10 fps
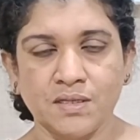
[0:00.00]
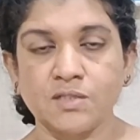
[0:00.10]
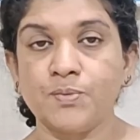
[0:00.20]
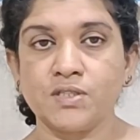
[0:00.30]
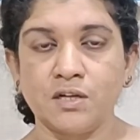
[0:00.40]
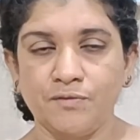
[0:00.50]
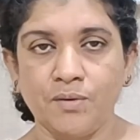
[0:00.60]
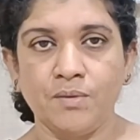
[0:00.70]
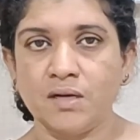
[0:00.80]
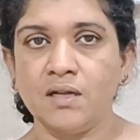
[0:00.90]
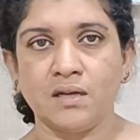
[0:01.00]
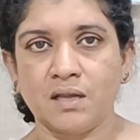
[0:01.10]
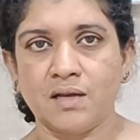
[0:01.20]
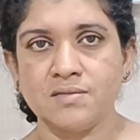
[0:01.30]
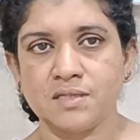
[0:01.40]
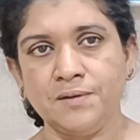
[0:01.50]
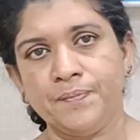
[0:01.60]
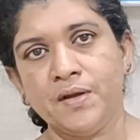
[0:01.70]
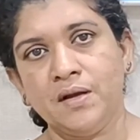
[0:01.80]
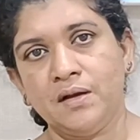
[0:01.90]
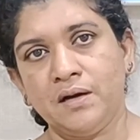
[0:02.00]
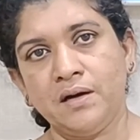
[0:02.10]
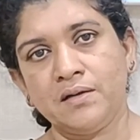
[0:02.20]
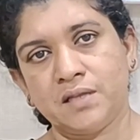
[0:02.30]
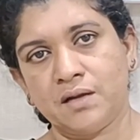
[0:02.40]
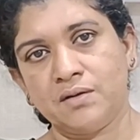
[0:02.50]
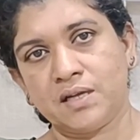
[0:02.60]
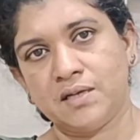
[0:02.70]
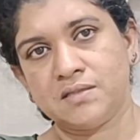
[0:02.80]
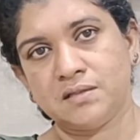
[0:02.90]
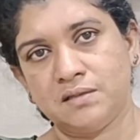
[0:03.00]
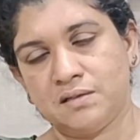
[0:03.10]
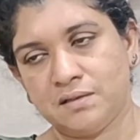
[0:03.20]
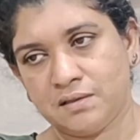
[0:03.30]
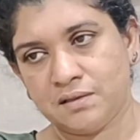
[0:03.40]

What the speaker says: especially for medullary cancer. Thyroid cancer